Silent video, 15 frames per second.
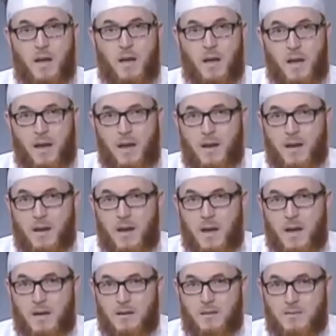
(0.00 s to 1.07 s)
and
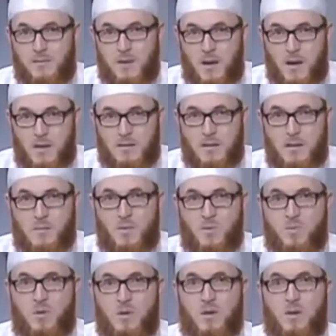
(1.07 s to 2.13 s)
as far as I remember,